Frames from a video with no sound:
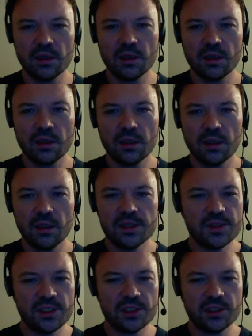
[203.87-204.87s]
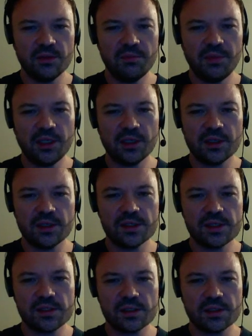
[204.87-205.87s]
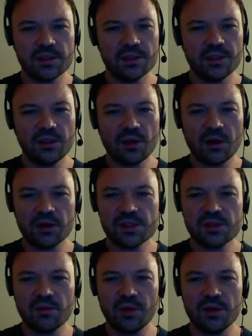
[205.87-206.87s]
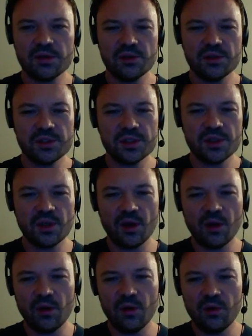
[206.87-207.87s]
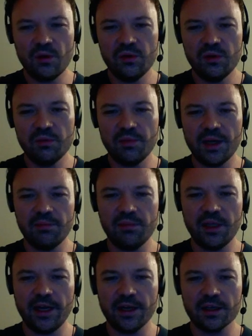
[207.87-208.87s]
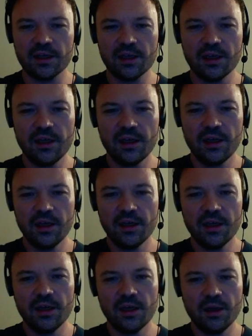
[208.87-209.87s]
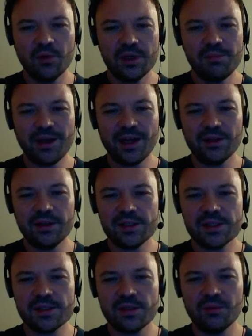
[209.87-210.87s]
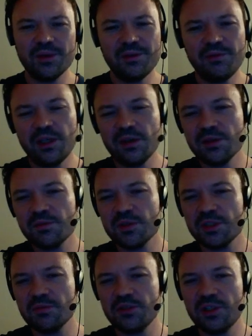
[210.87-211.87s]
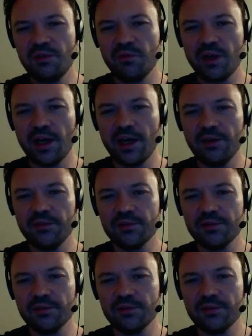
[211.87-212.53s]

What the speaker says: in this position because the dark squares are just owned by black. What about this though? What if he goes bishop g5?